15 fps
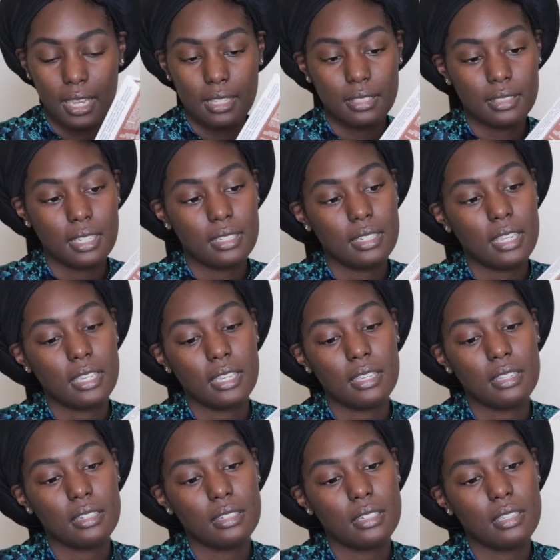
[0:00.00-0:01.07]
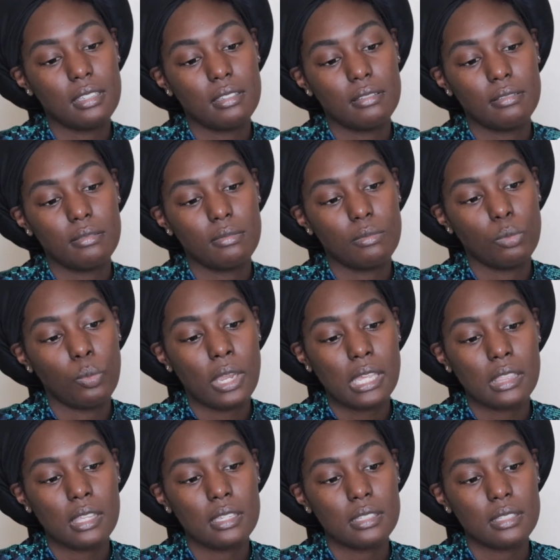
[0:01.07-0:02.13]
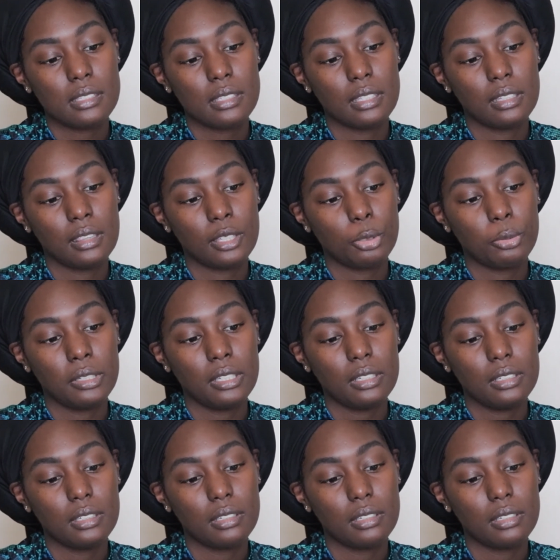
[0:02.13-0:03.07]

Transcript: Stay Naked Weightless Liquid